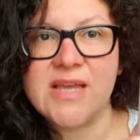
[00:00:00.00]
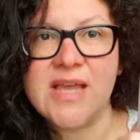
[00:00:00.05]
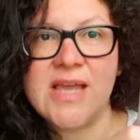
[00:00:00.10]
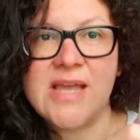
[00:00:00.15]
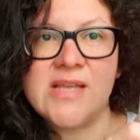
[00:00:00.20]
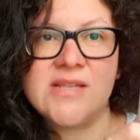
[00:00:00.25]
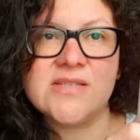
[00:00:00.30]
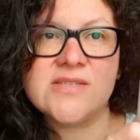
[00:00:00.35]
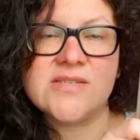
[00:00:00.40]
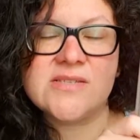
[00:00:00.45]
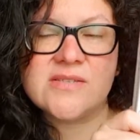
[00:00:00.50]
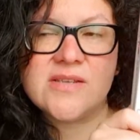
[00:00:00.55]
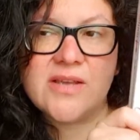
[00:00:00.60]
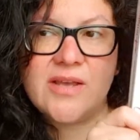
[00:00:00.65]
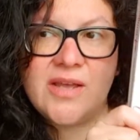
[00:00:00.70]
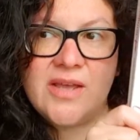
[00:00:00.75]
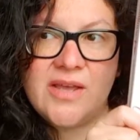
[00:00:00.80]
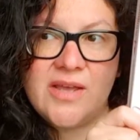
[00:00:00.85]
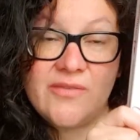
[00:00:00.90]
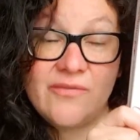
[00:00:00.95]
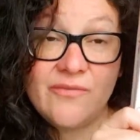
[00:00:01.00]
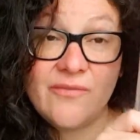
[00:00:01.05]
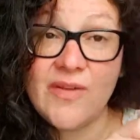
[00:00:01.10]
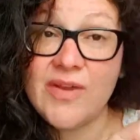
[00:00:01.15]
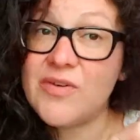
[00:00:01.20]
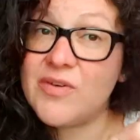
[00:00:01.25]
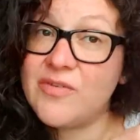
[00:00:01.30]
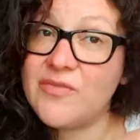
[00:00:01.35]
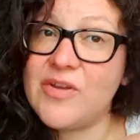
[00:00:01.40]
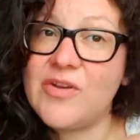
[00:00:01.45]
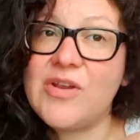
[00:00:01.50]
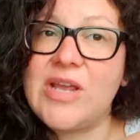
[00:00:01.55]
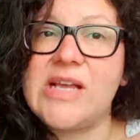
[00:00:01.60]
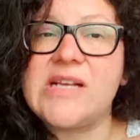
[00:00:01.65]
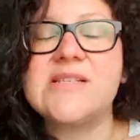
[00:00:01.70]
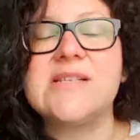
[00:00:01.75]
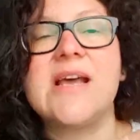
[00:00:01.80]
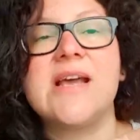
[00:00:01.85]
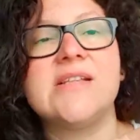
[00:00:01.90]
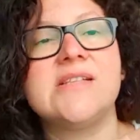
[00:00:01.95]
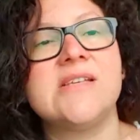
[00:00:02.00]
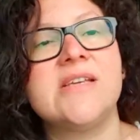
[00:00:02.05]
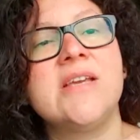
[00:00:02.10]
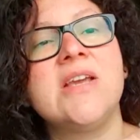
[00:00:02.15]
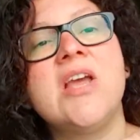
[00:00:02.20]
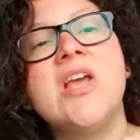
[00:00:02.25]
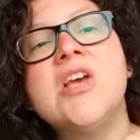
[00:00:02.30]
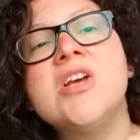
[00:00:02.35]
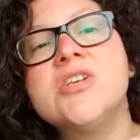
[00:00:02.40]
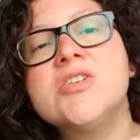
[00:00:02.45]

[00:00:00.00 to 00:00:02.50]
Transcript: It's uh, very, very exciting.